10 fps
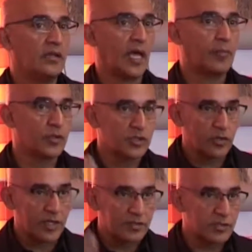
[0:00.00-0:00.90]
that puts
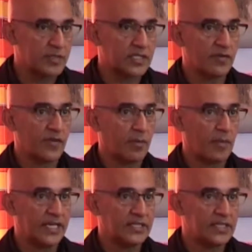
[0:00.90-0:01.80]
you in a specific
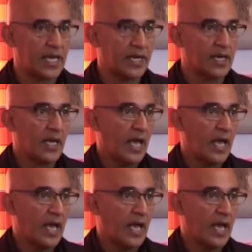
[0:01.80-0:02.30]
mindset,